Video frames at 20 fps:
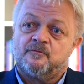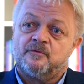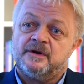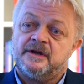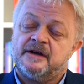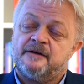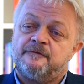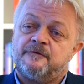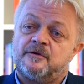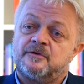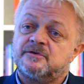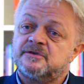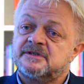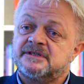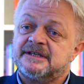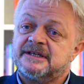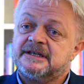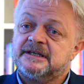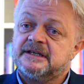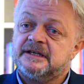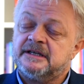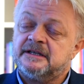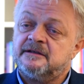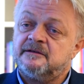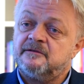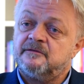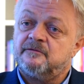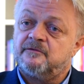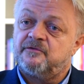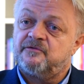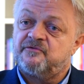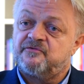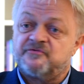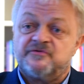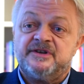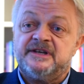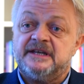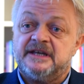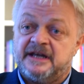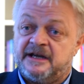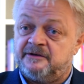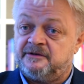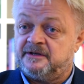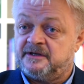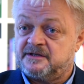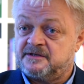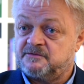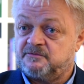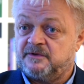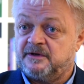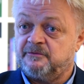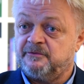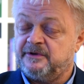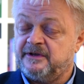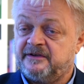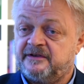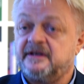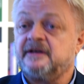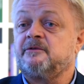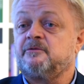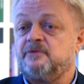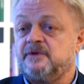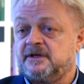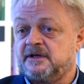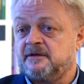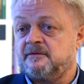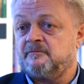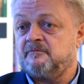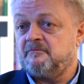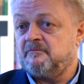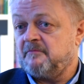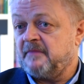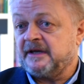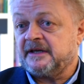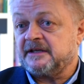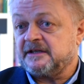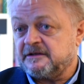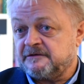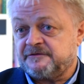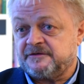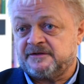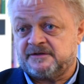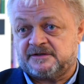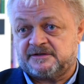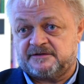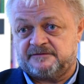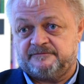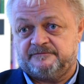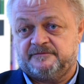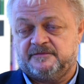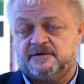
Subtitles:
We are focusing in three areas where we think we can make a difference.